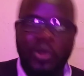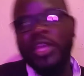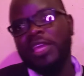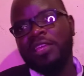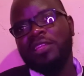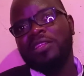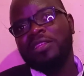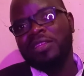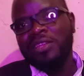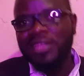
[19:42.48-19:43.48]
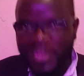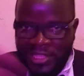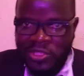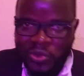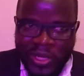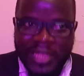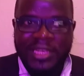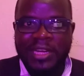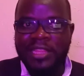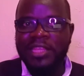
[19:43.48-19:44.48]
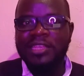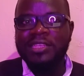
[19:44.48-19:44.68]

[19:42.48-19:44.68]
Okay, let us look at another